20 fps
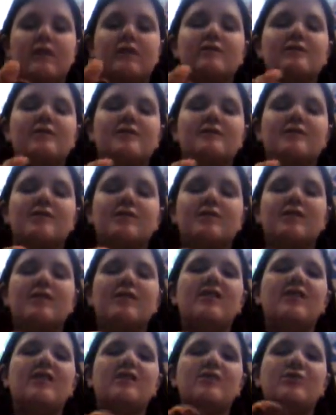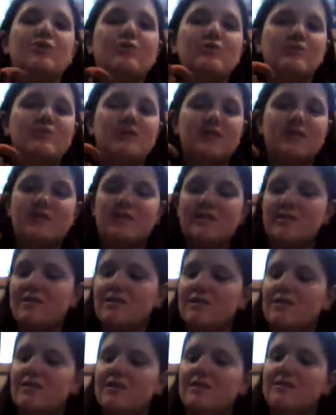Oh, it's on the nose.
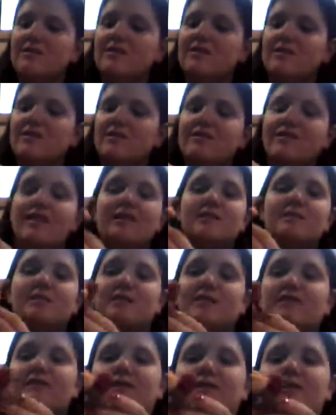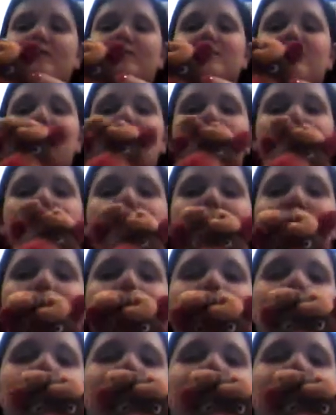That's perfect, so she won't put a fun.